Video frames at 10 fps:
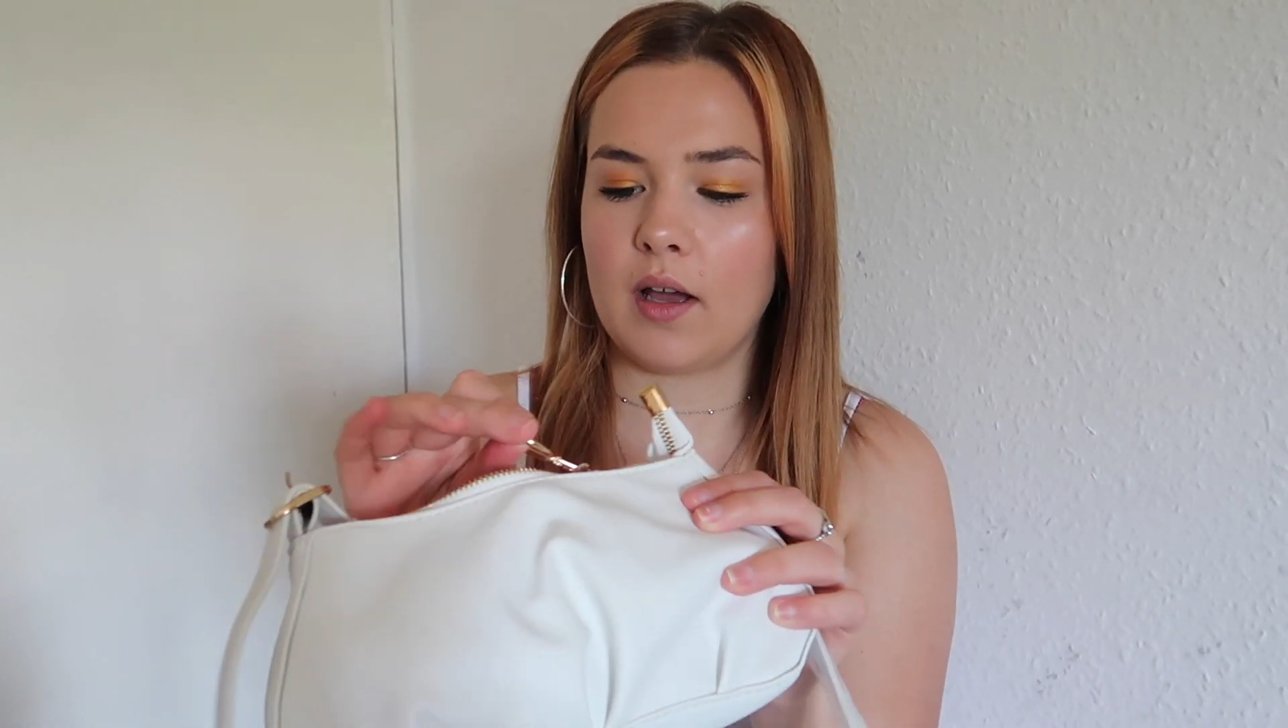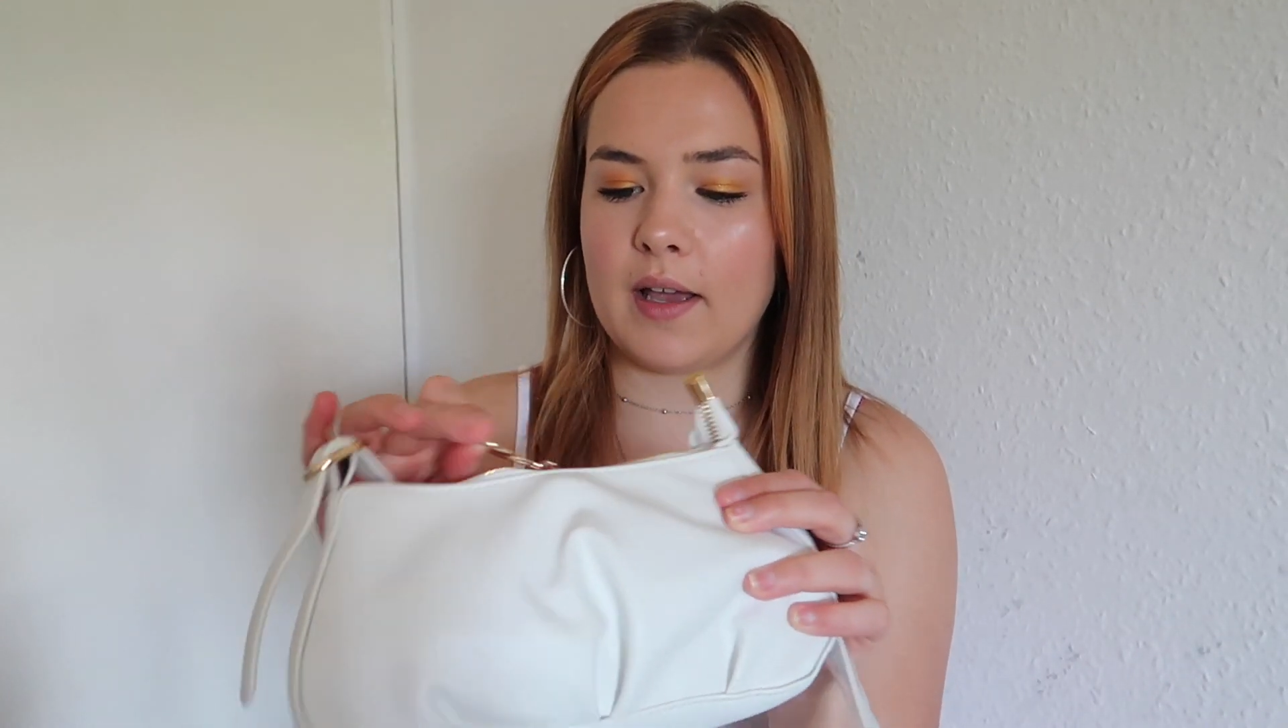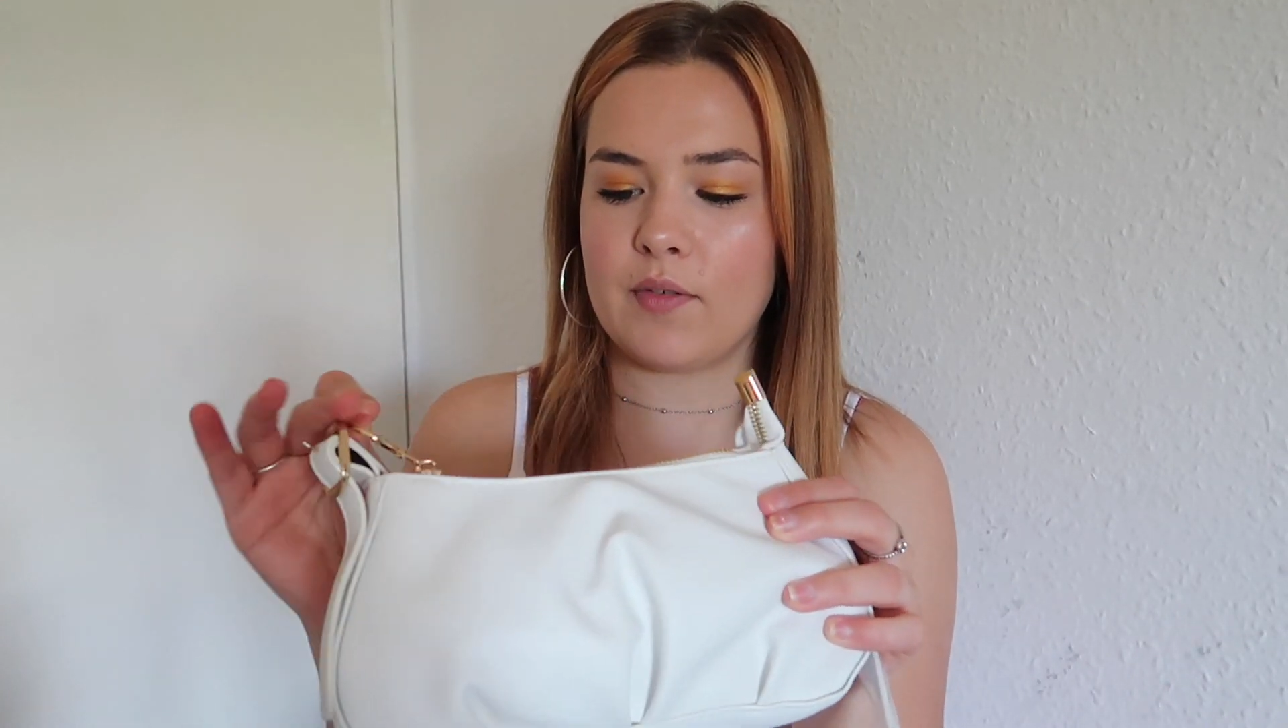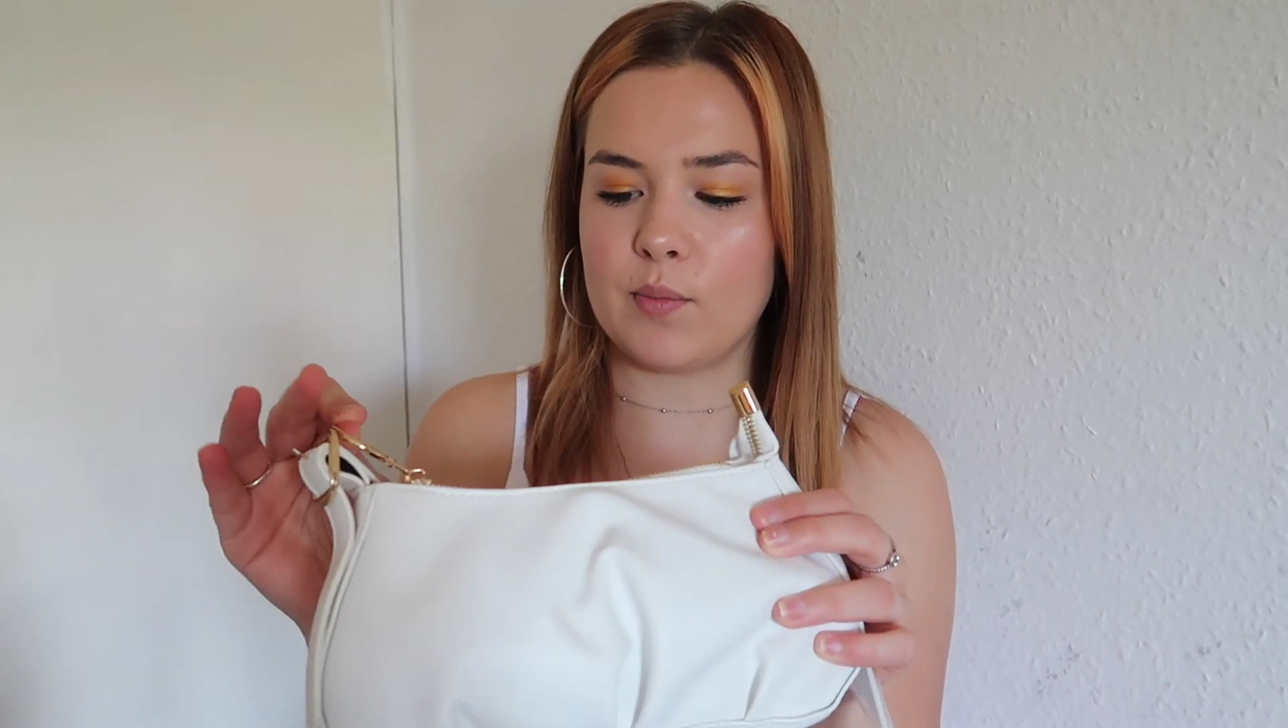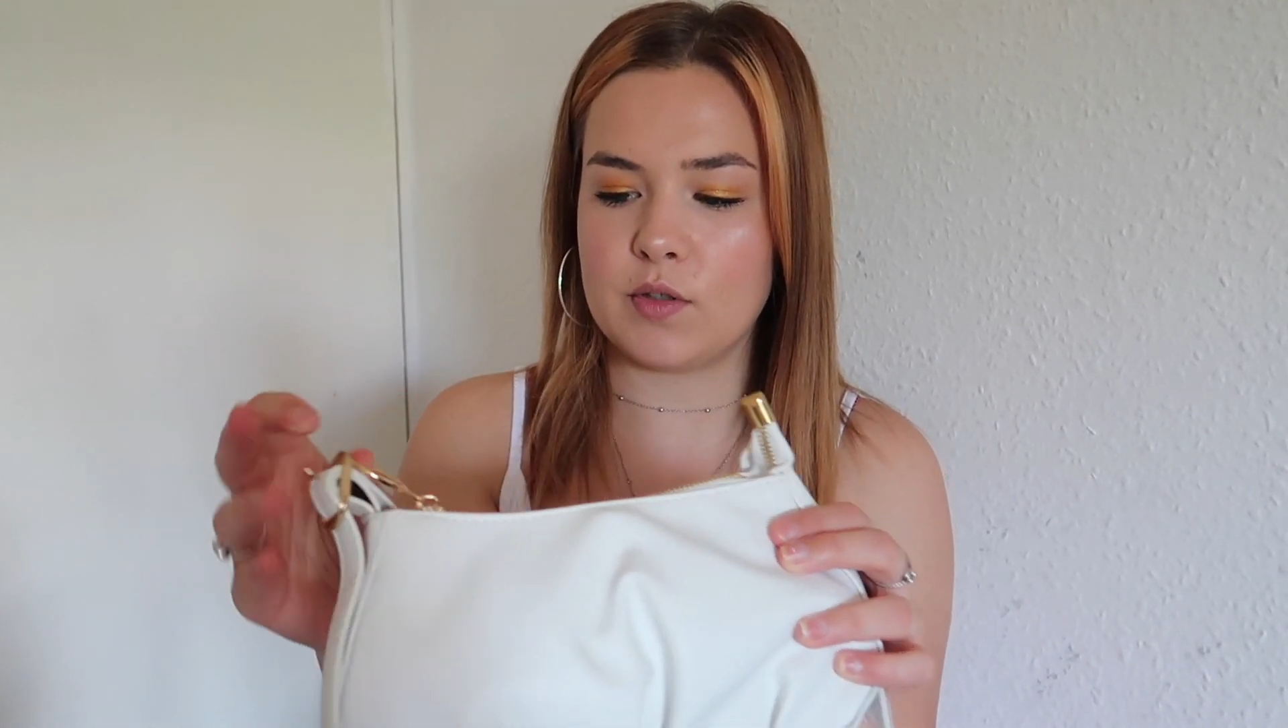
like if it